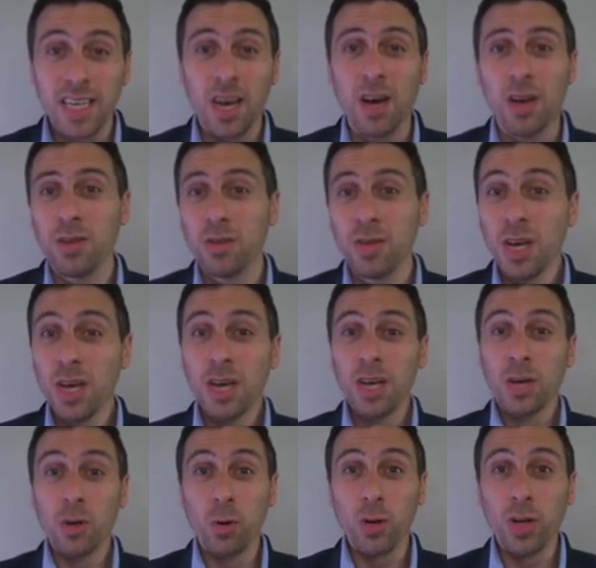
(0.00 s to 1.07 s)
Khan,
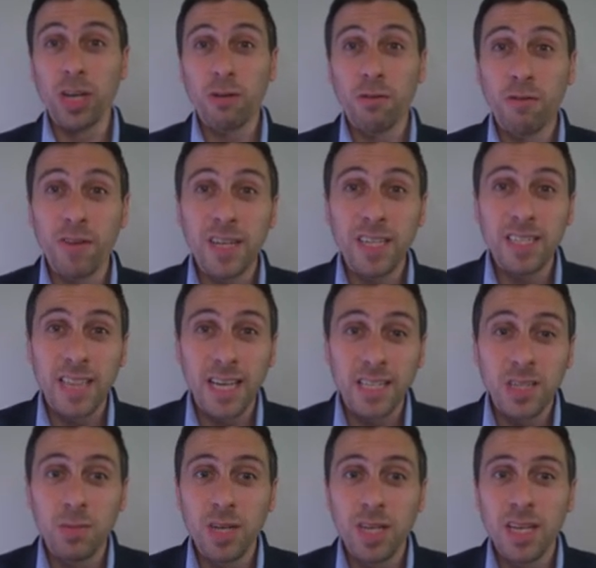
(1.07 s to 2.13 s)
calling Rafiq's
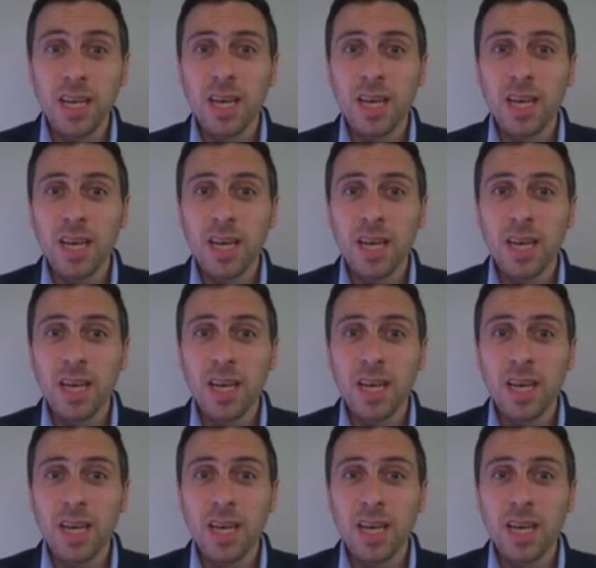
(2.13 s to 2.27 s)
testimony